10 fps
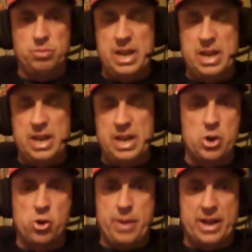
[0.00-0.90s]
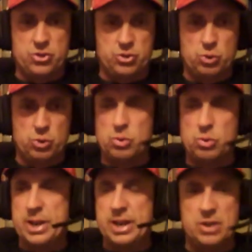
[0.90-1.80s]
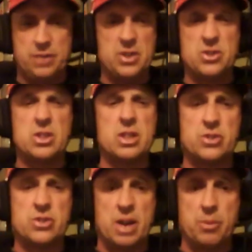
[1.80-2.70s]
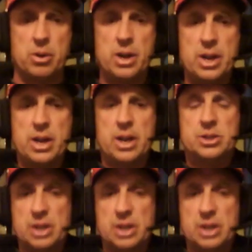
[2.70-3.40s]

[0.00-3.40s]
even if we don't go back to school, and even if this is in the summer, so